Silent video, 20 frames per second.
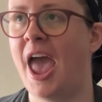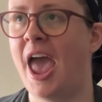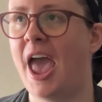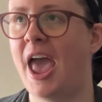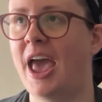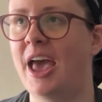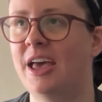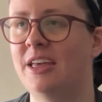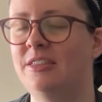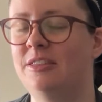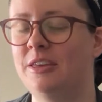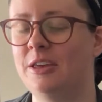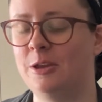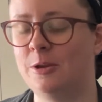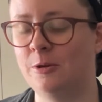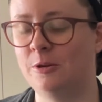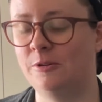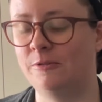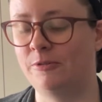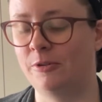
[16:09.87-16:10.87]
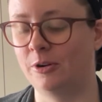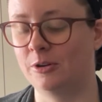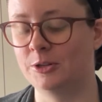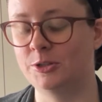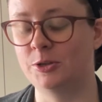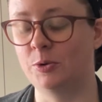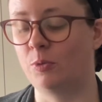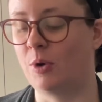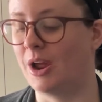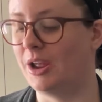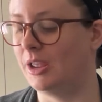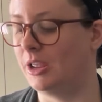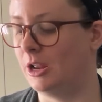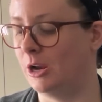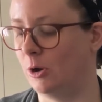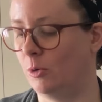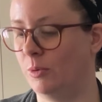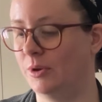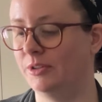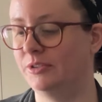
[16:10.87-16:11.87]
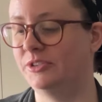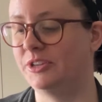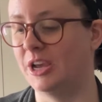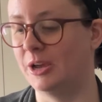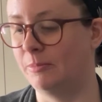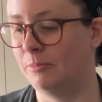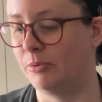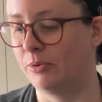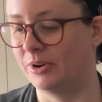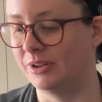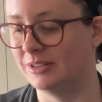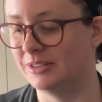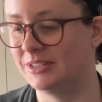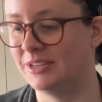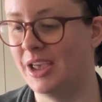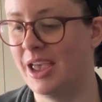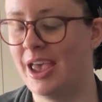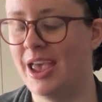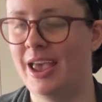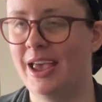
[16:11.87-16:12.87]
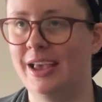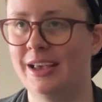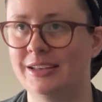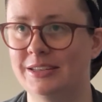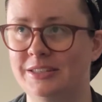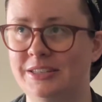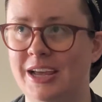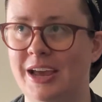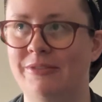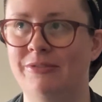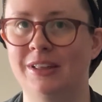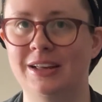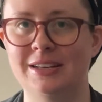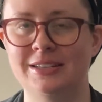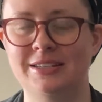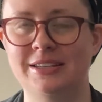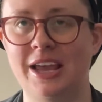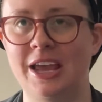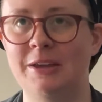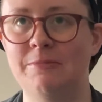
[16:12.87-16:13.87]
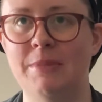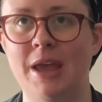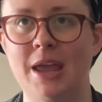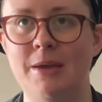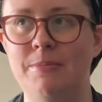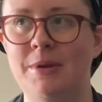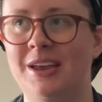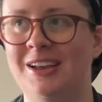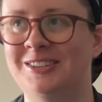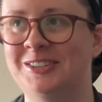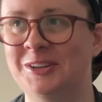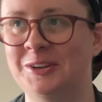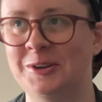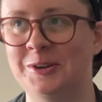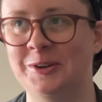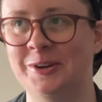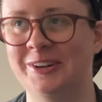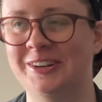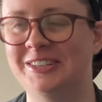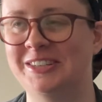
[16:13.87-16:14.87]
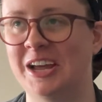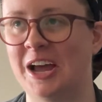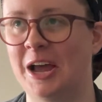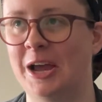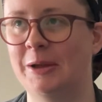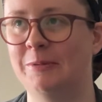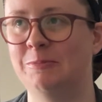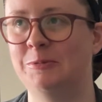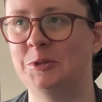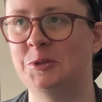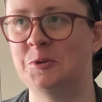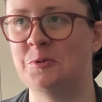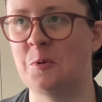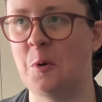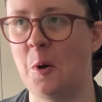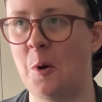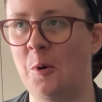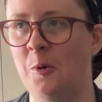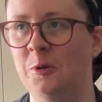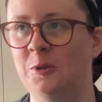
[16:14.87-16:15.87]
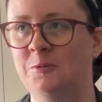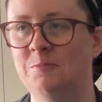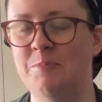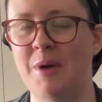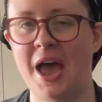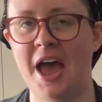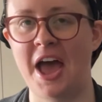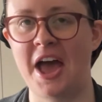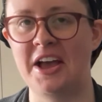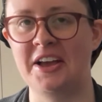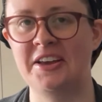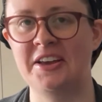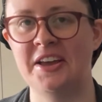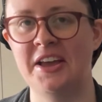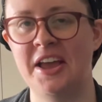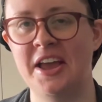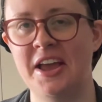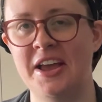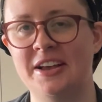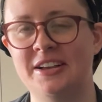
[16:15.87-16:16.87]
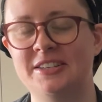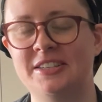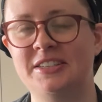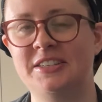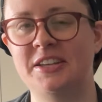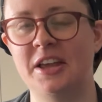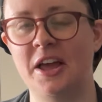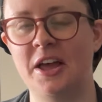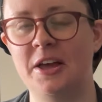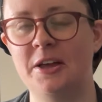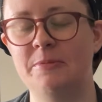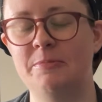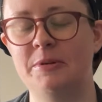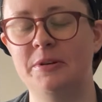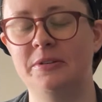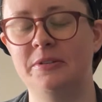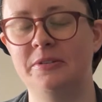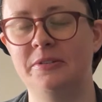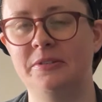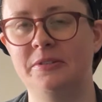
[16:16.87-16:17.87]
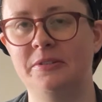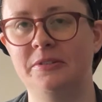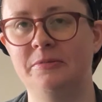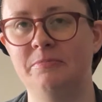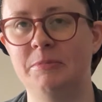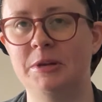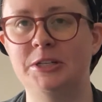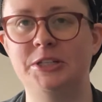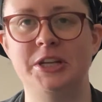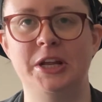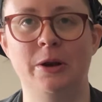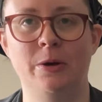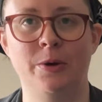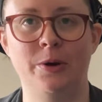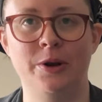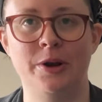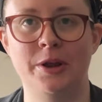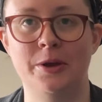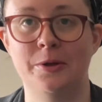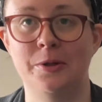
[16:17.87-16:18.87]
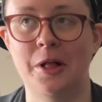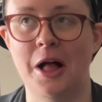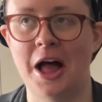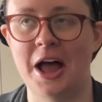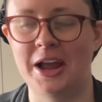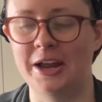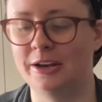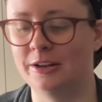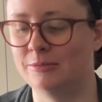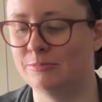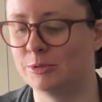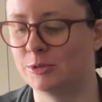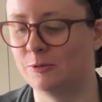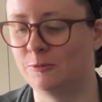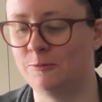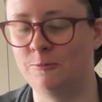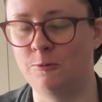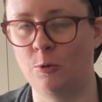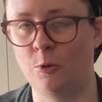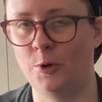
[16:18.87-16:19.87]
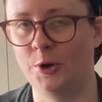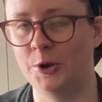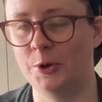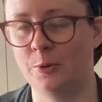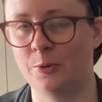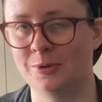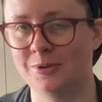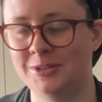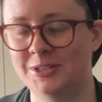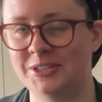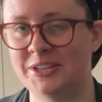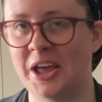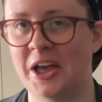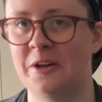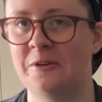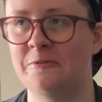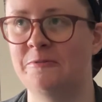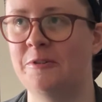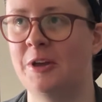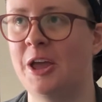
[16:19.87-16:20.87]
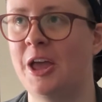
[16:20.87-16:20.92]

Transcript: And the universe right here with temperance is definitely saying maybe it's a good time to hold back some material items for yourself